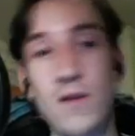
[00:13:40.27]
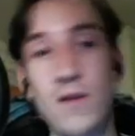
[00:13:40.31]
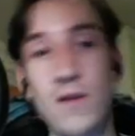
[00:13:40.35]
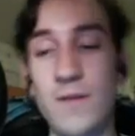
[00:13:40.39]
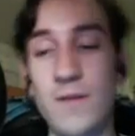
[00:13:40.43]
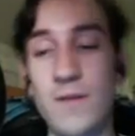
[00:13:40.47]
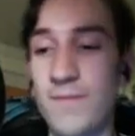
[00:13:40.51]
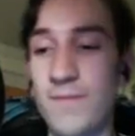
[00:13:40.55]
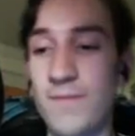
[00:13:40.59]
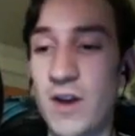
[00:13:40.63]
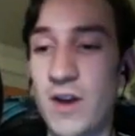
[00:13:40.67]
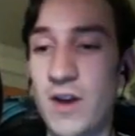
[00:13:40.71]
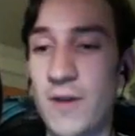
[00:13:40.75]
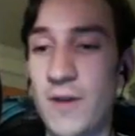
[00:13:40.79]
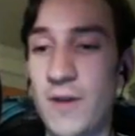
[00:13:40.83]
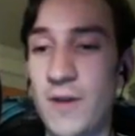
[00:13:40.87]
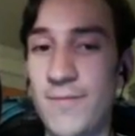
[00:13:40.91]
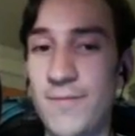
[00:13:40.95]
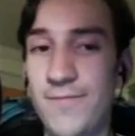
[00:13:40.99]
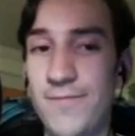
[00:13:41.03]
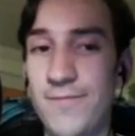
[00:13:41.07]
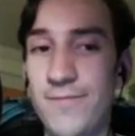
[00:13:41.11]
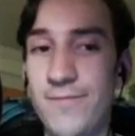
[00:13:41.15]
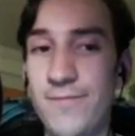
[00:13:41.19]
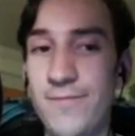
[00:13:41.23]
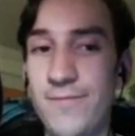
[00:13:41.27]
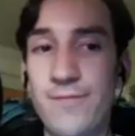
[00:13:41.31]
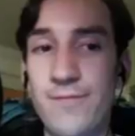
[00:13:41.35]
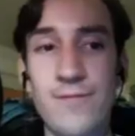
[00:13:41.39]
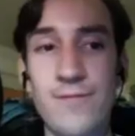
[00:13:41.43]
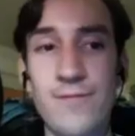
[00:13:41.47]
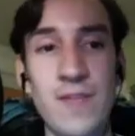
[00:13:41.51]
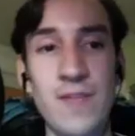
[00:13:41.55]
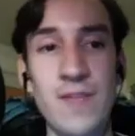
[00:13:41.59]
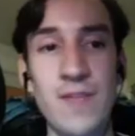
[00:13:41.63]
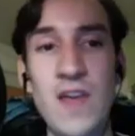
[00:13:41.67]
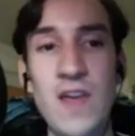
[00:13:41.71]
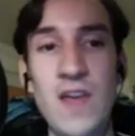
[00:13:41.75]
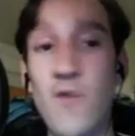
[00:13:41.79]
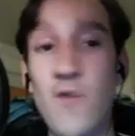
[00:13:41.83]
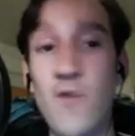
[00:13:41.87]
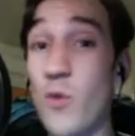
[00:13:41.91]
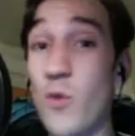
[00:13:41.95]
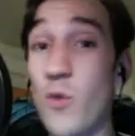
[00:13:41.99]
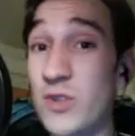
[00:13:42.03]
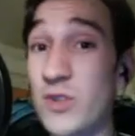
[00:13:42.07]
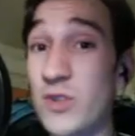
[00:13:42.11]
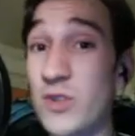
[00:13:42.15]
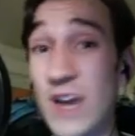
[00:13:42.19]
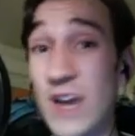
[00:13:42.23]
You know? Form of the
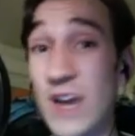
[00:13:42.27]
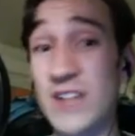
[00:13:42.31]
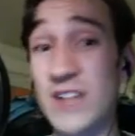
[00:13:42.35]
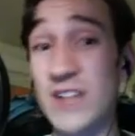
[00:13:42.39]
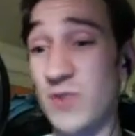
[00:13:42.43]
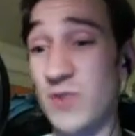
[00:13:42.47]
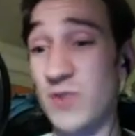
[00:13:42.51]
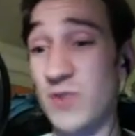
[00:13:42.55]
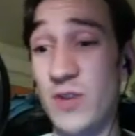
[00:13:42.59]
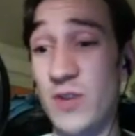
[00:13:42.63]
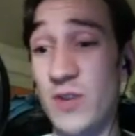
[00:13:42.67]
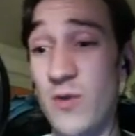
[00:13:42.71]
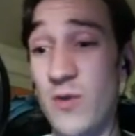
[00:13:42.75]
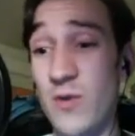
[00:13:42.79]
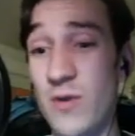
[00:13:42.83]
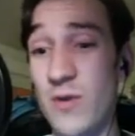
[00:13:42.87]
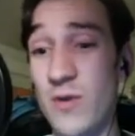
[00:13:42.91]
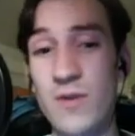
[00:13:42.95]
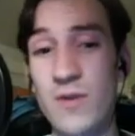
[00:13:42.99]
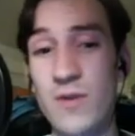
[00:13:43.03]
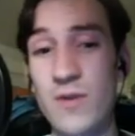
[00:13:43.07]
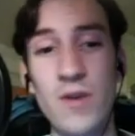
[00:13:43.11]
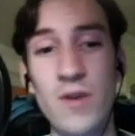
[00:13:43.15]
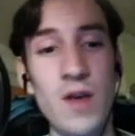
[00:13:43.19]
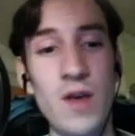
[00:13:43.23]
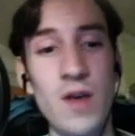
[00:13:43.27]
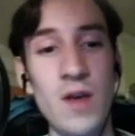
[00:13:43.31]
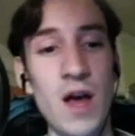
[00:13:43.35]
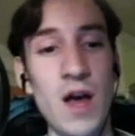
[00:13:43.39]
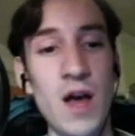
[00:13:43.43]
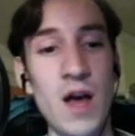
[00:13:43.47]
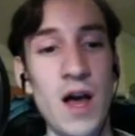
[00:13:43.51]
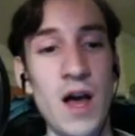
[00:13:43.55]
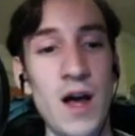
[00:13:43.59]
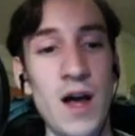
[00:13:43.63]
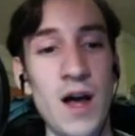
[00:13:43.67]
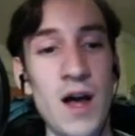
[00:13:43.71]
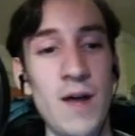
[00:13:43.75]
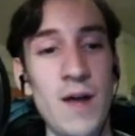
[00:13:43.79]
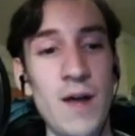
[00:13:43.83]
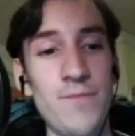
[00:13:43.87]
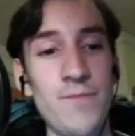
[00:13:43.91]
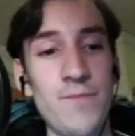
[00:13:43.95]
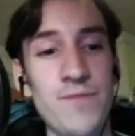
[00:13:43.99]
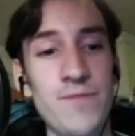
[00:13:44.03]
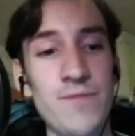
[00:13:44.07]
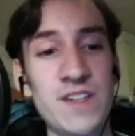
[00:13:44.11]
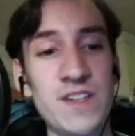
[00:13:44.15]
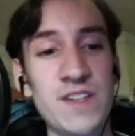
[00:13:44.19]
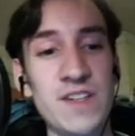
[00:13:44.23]
Dragon's really cool.
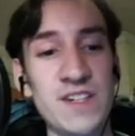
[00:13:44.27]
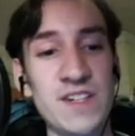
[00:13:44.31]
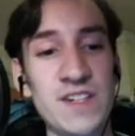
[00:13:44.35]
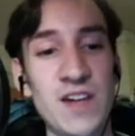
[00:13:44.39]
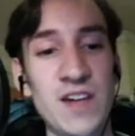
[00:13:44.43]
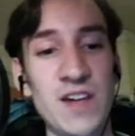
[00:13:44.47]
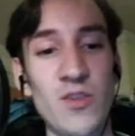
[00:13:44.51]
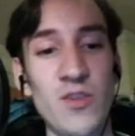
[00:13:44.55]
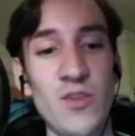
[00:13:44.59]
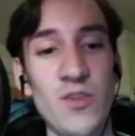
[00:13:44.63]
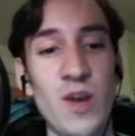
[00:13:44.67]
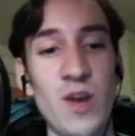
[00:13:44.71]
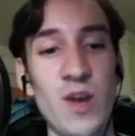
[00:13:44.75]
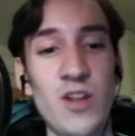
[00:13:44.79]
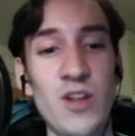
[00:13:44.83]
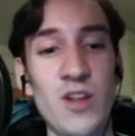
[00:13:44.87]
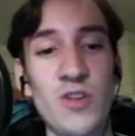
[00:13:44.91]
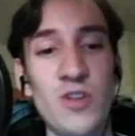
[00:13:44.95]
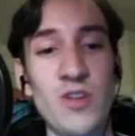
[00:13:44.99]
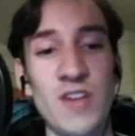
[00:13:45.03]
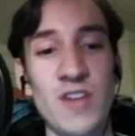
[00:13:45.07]
This is another way to close out a